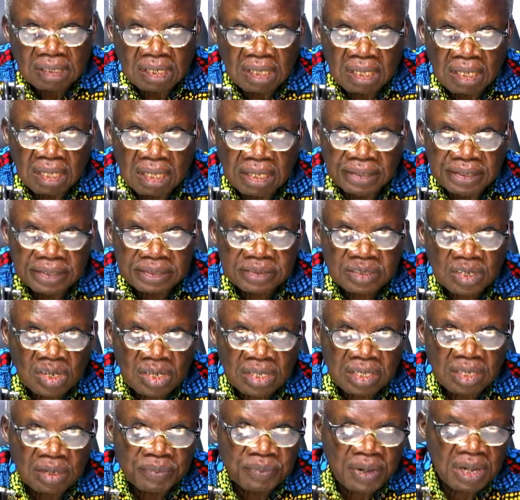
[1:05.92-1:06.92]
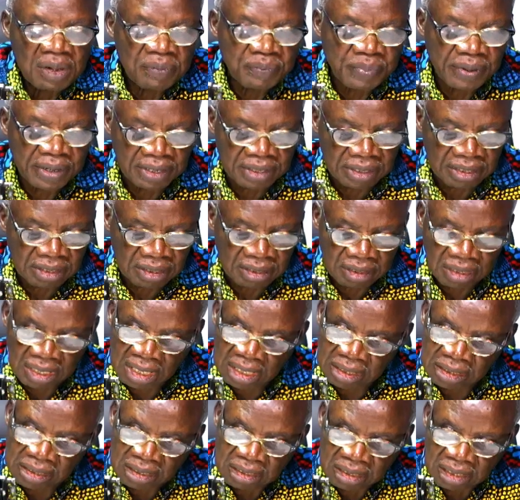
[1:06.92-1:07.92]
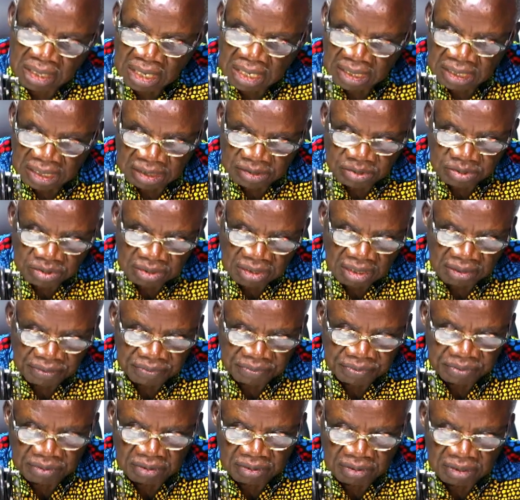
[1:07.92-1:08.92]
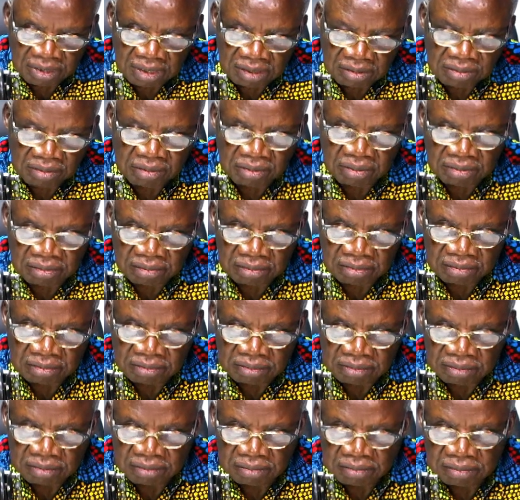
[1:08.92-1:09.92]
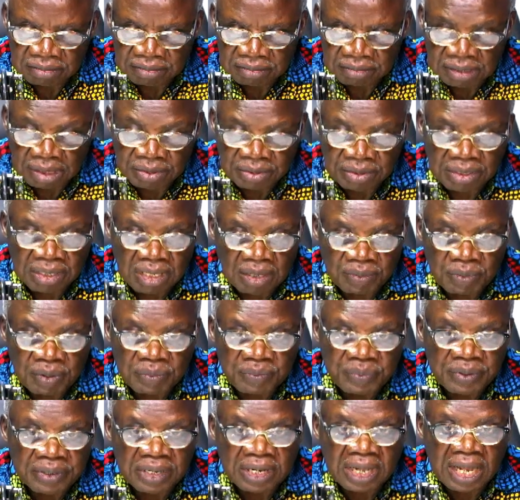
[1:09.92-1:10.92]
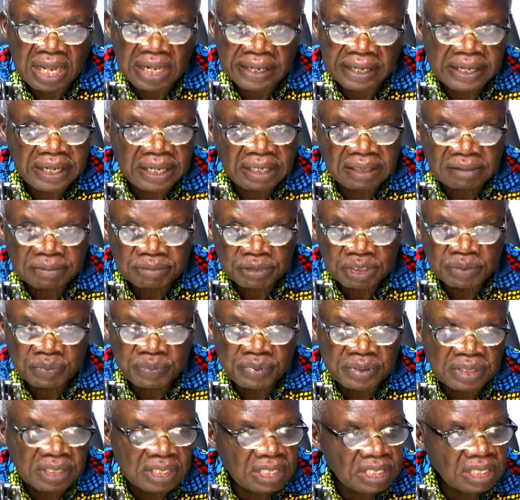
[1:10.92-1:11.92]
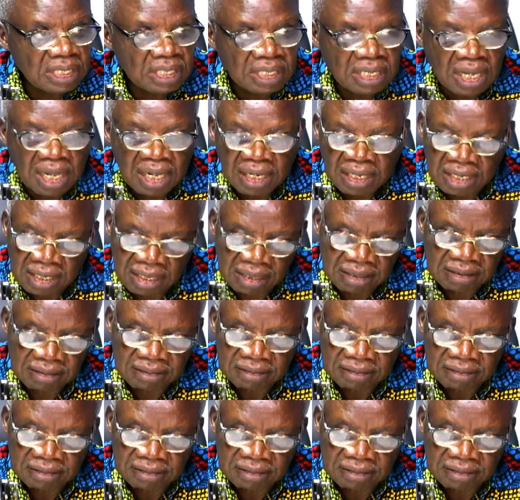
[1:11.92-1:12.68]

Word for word: and it's your man penny at the Ghana soldier for echo. I know there be breaka, be breaka.